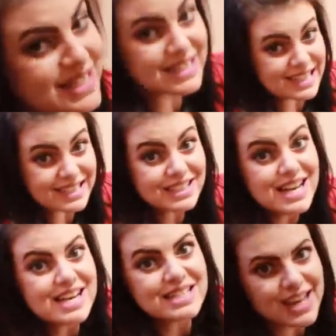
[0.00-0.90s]
still
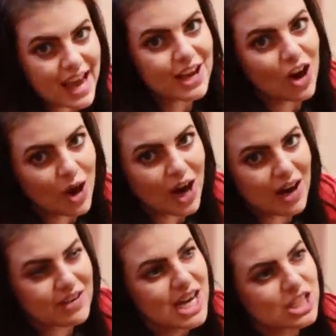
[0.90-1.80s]
take
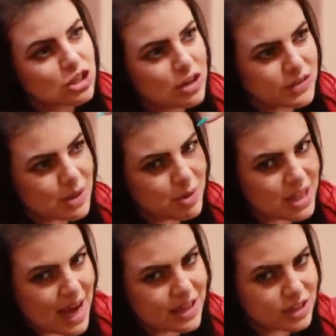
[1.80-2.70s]
off. So you have to be
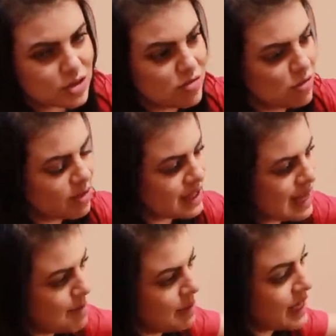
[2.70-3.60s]
that in tune with
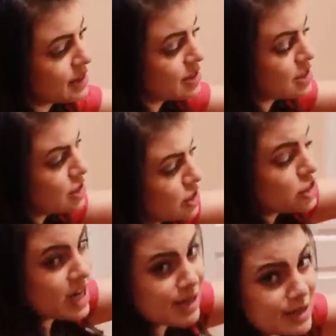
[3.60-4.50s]
them. Like there's a good
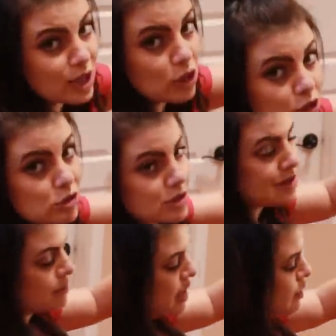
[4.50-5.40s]
chance I'll lose
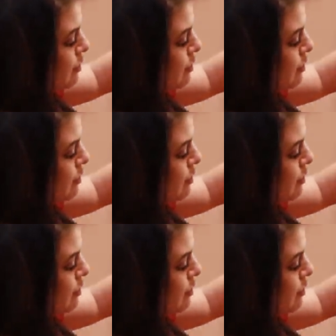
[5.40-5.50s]
him right